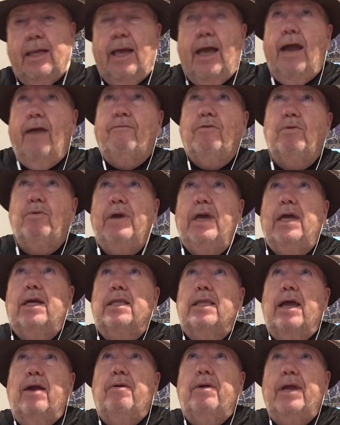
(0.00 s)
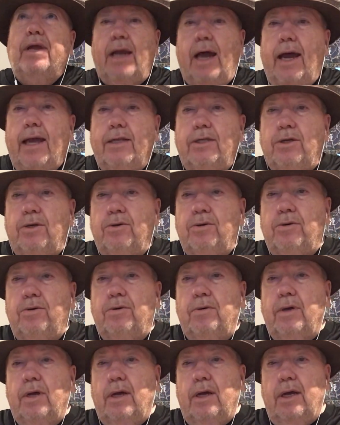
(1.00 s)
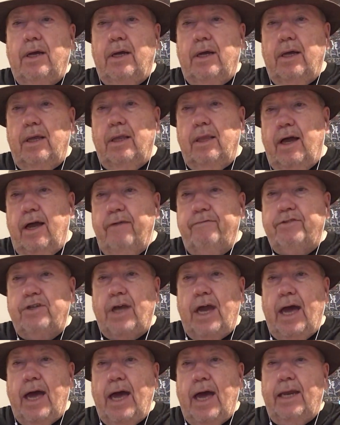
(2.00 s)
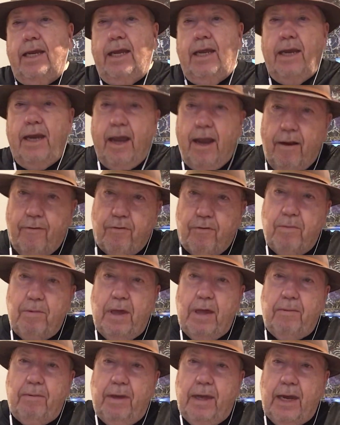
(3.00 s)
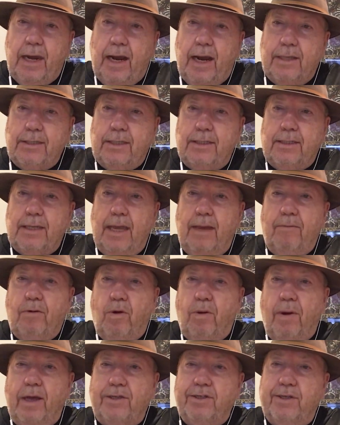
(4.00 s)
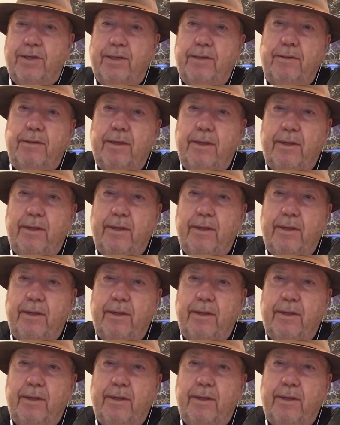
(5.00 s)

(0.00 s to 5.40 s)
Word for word: Every week, Larry and I do a live chat, and every week we get asked the same question.